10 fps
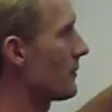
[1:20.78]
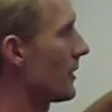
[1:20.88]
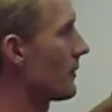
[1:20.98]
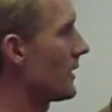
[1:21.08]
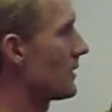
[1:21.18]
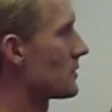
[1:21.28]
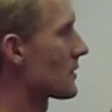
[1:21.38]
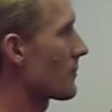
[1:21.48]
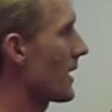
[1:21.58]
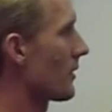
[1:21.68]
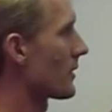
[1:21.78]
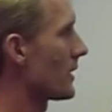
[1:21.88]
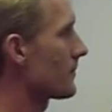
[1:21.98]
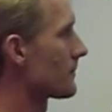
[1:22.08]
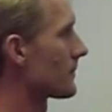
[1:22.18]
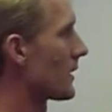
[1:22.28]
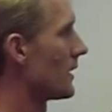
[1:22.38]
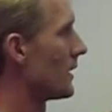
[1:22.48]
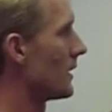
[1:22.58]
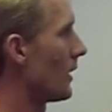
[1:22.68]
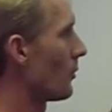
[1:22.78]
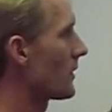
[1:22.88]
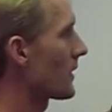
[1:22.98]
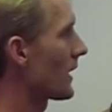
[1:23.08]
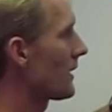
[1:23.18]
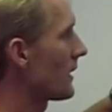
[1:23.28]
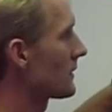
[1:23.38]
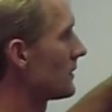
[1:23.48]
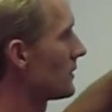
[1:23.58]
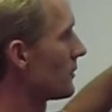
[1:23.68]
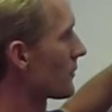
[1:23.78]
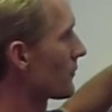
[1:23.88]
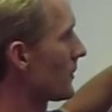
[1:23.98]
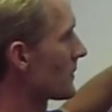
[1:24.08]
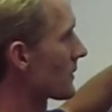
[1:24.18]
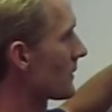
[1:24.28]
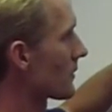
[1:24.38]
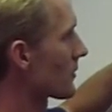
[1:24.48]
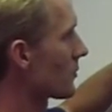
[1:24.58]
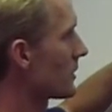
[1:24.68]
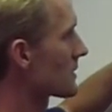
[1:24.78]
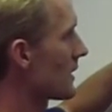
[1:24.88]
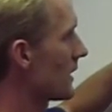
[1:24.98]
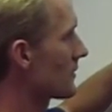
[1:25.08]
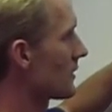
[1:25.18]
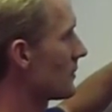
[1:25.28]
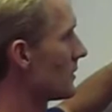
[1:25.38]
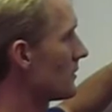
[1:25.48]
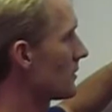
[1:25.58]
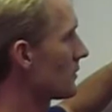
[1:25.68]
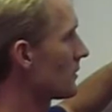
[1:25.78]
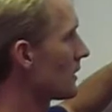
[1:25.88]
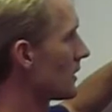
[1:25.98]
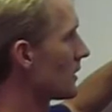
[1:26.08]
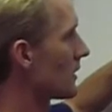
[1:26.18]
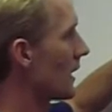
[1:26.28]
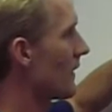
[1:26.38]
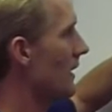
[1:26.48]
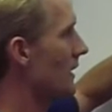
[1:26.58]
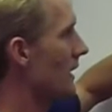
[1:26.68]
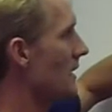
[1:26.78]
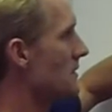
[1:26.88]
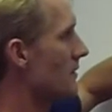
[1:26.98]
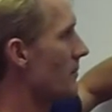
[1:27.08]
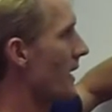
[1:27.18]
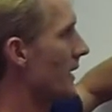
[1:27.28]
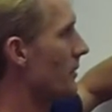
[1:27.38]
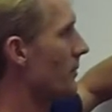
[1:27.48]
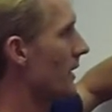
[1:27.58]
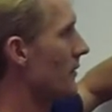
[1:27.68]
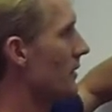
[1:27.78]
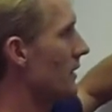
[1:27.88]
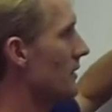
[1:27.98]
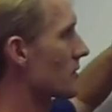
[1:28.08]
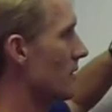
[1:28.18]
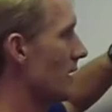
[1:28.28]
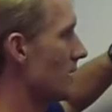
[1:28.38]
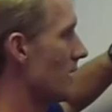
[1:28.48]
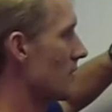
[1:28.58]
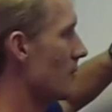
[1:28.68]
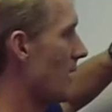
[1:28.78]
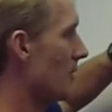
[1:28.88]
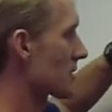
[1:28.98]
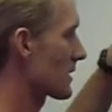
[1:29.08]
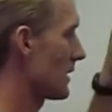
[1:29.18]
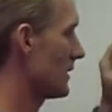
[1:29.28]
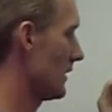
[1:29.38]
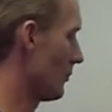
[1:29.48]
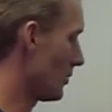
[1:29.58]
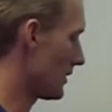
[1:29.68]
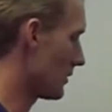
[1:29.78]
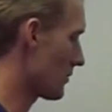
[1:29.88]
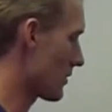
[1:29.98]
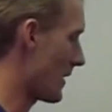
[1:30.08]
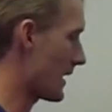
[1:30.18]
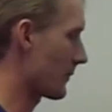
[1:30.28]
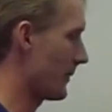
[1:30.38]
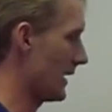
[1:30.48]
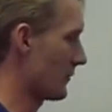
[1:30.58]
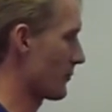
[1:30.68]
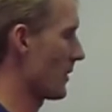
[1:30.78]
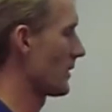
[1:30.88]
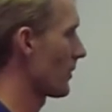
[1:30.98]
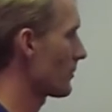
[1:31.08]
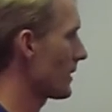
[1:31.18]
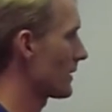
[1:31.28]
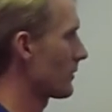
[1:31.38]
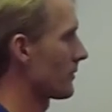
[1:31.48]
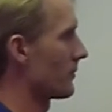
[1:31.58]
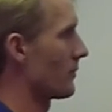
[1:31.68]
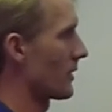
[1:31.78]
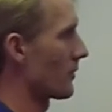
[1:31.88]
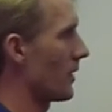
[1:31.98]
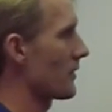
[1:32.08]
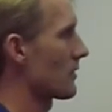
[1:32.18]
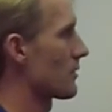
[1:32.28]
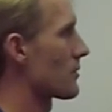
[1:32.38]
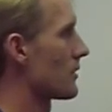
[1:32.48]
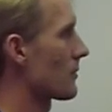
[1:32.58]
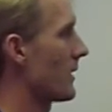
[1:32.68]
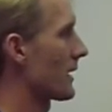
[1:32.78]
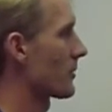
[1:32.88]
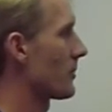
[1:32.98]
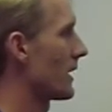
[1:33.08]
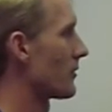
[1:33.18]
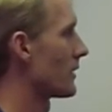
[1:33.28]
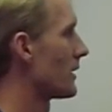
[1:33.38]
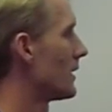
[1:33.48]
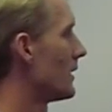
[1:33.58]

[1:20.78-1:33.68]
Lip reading: my radio just powered up. Now one thing I like to do is flip this little switch, the SW2, and that engages the backup battery, so that in case the power's cut, it will use the backup battery with my alarm panel, but it'll also use this backup battery.